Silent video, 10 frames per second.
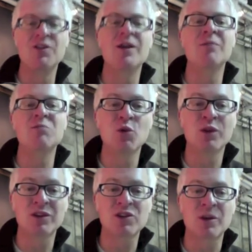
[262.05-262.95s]

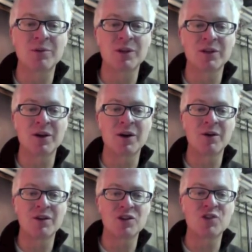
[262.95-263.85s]
debuting something
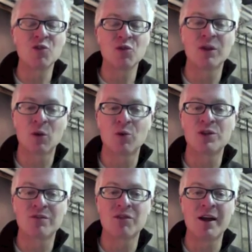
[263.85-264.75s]
there that's new that no one's
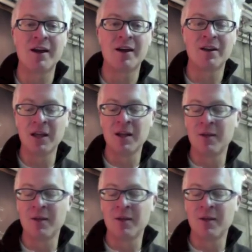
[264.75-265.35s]
ever had.